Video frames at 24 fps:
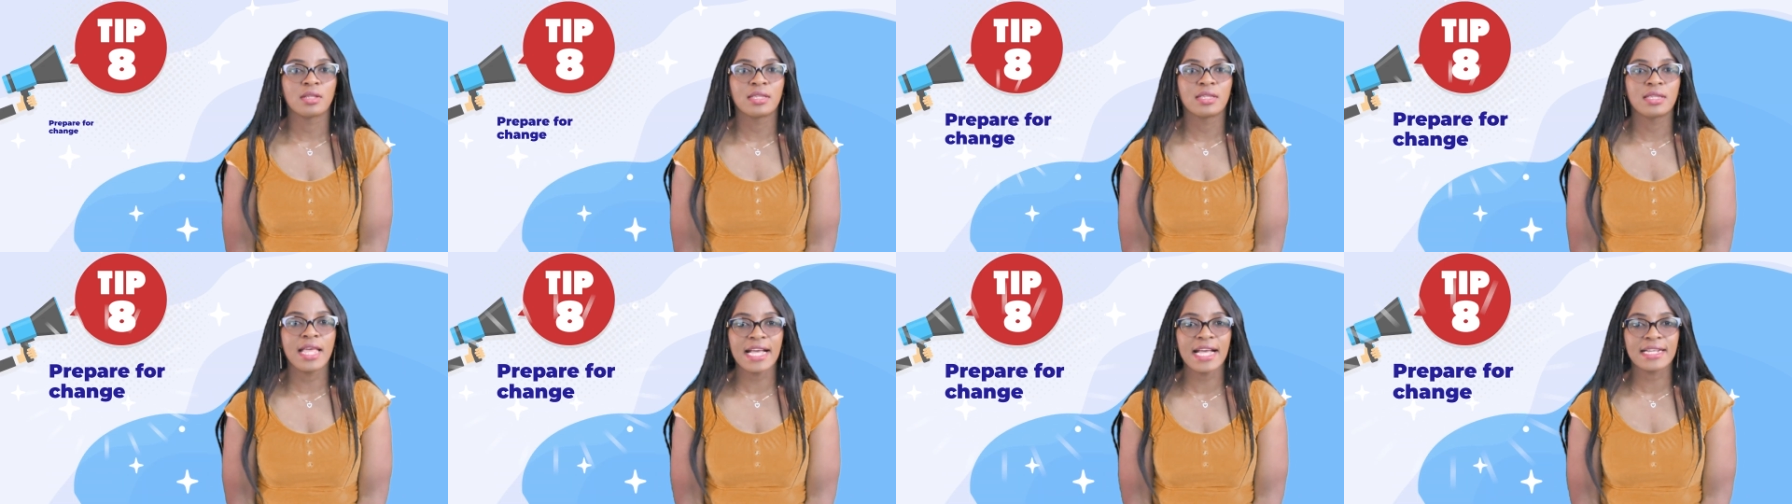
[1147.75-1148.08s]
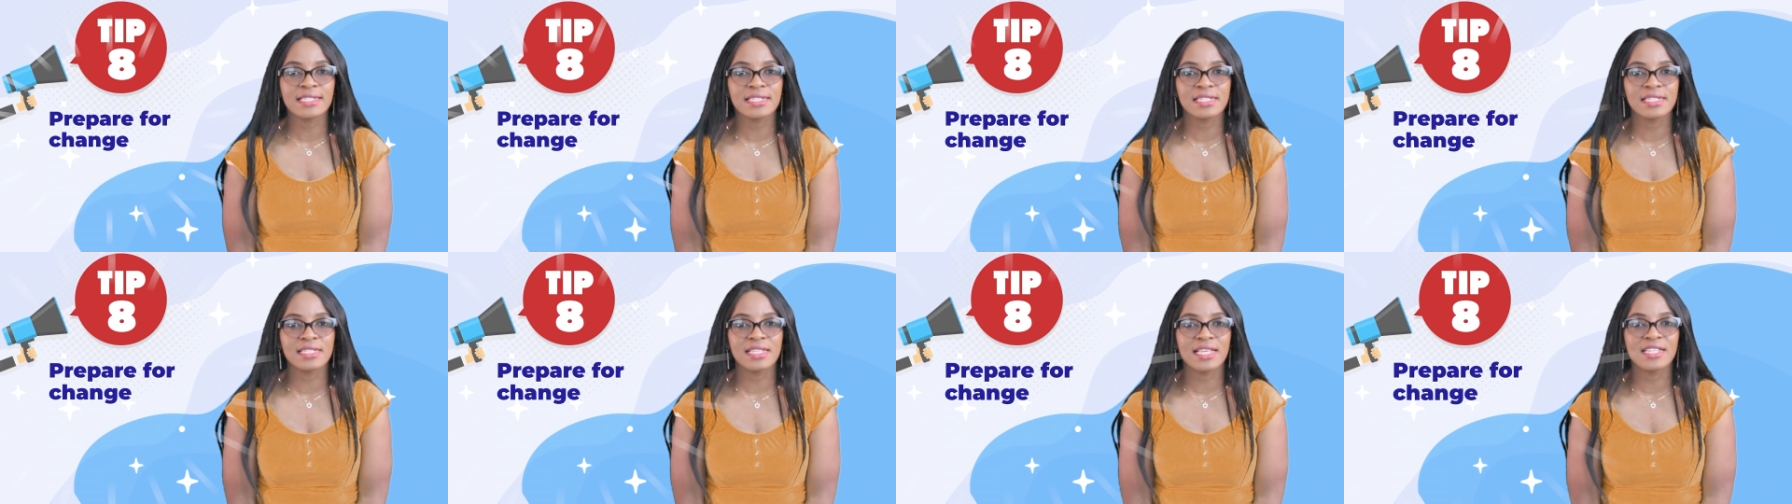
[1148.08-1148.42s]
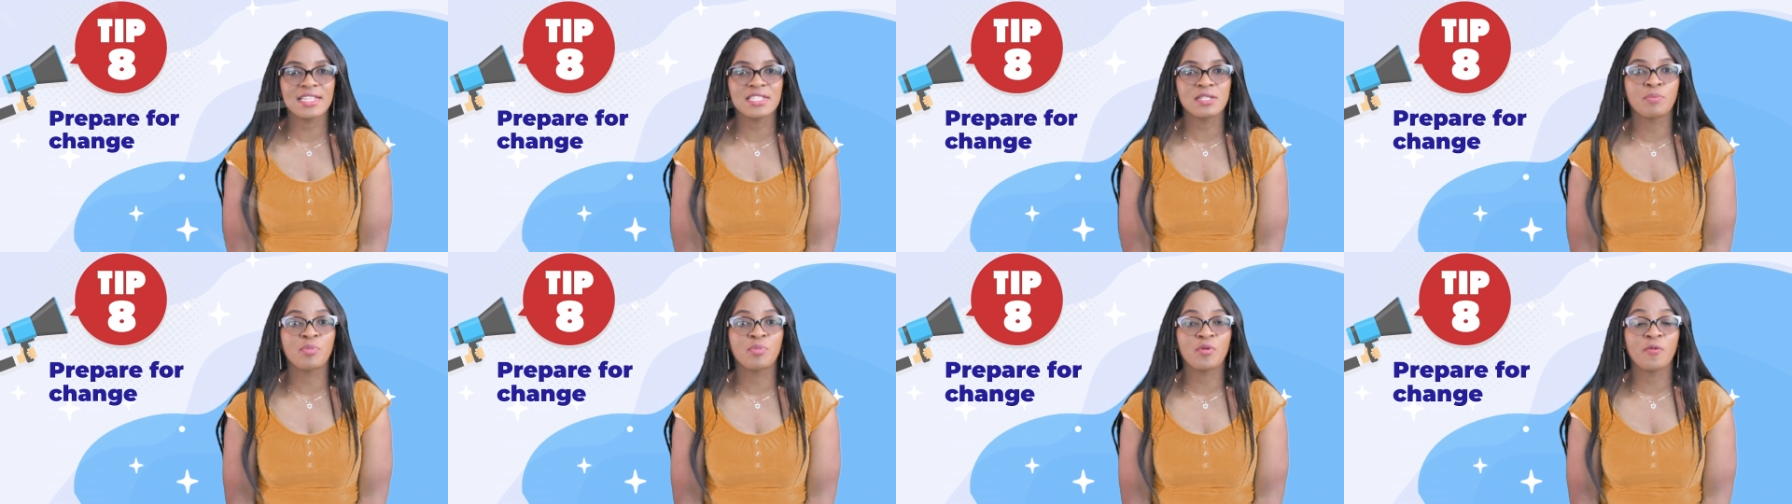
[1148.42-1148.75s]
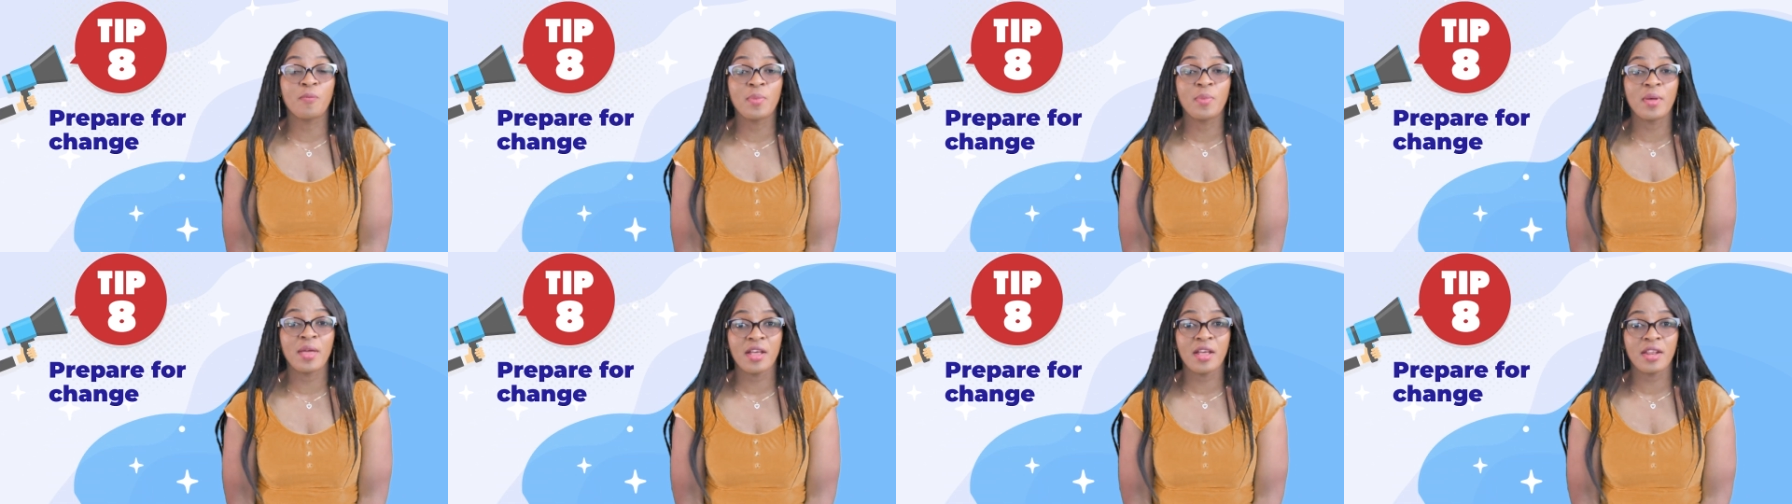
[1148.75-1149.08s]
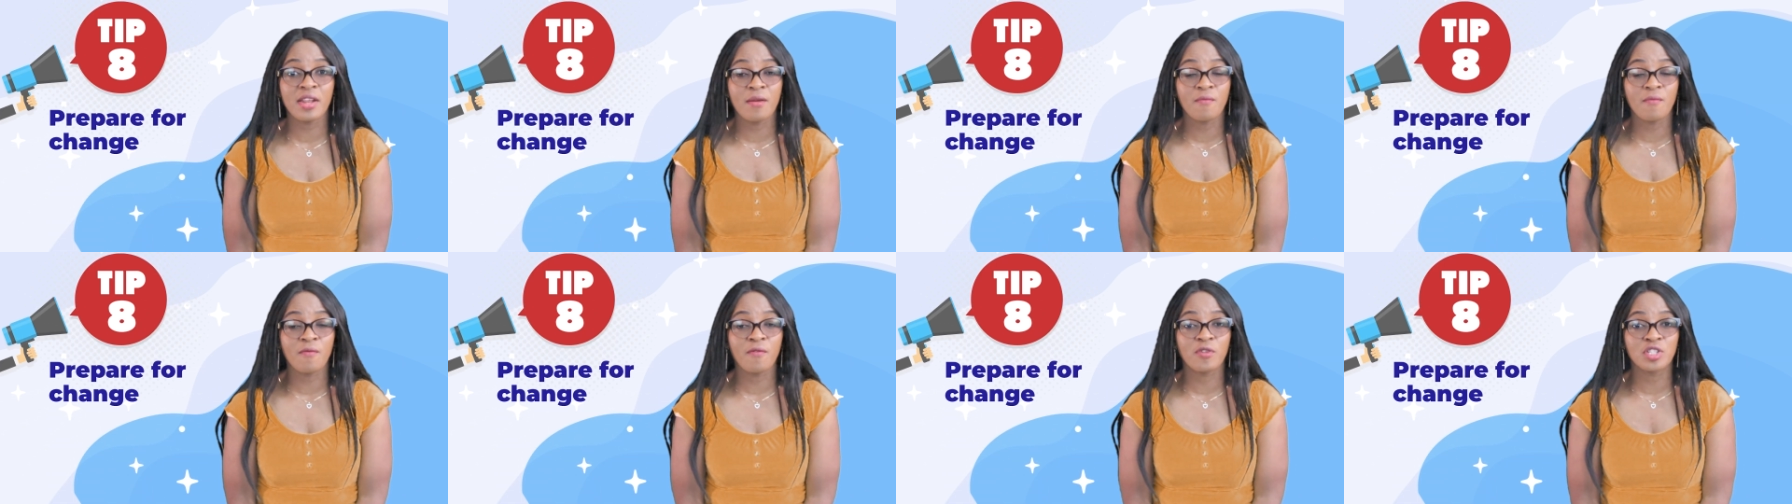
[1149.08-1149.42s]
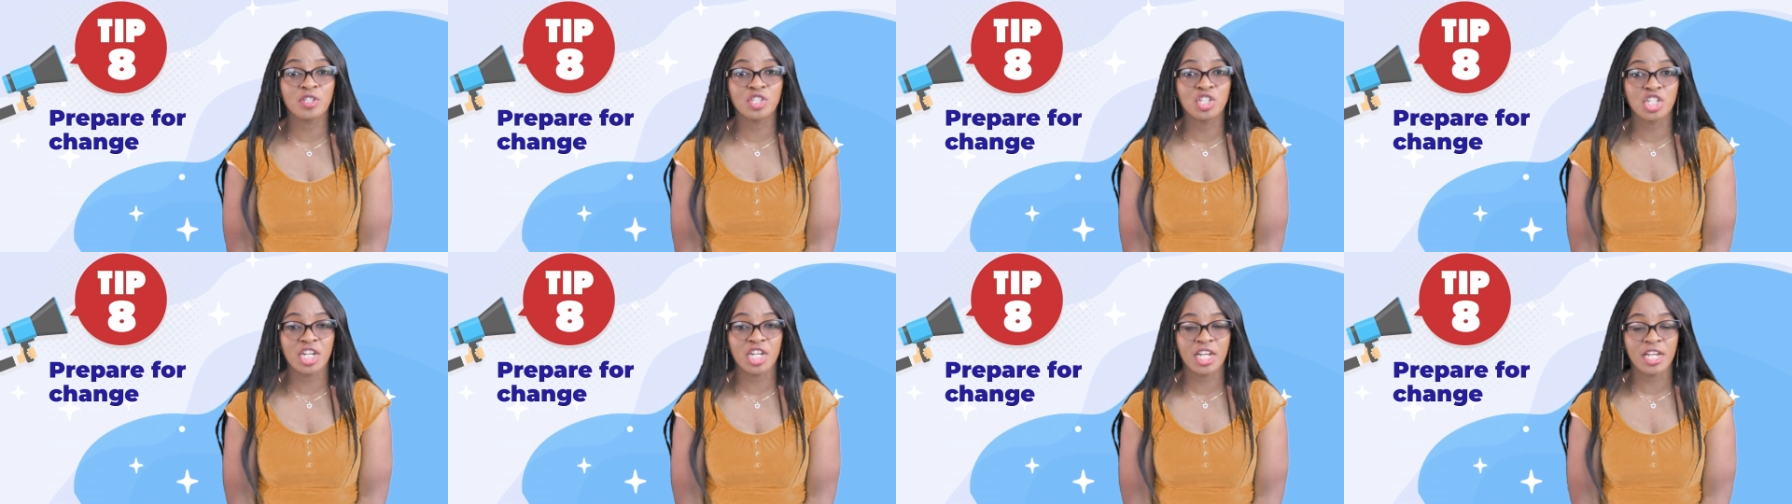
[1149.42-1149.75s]
Next is prepare them for
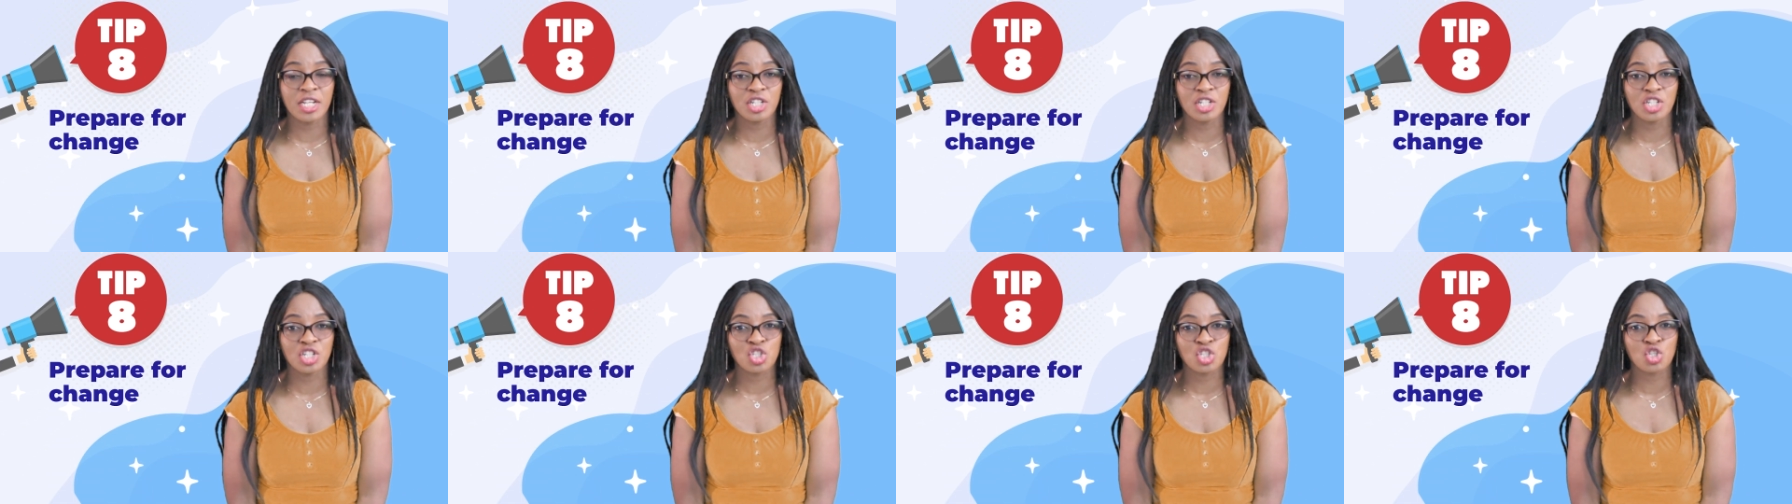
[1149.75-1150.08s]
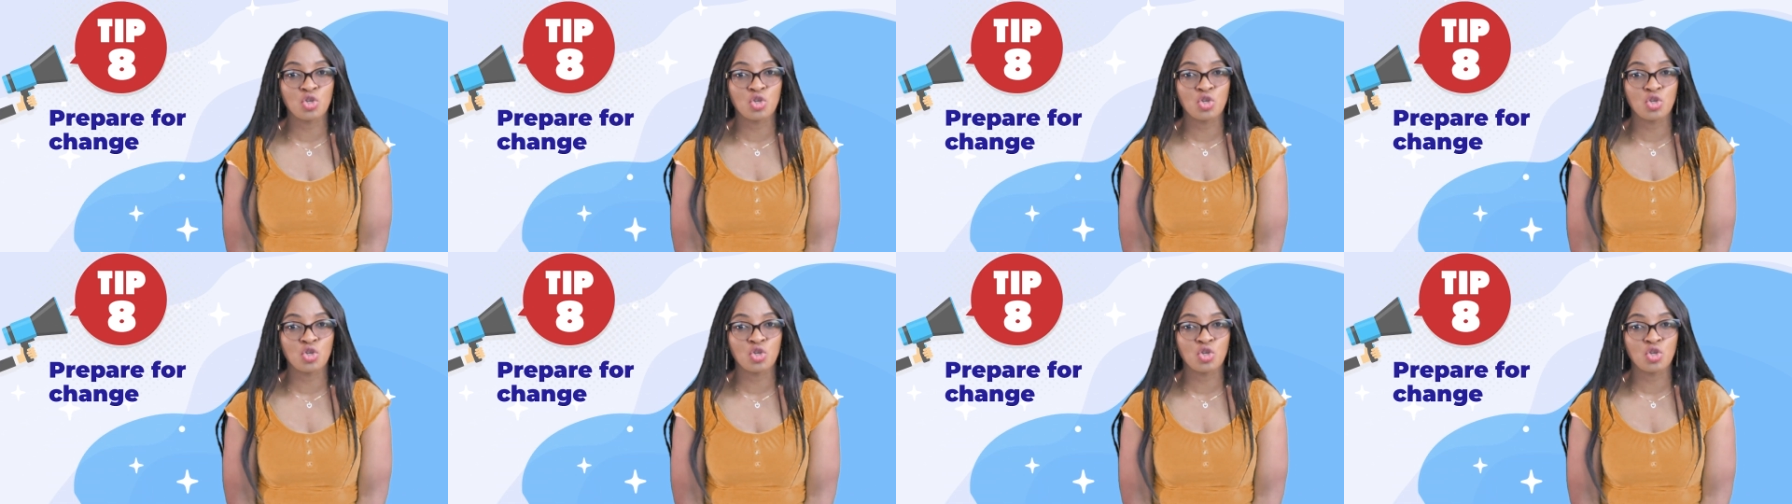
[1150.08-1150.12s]
change.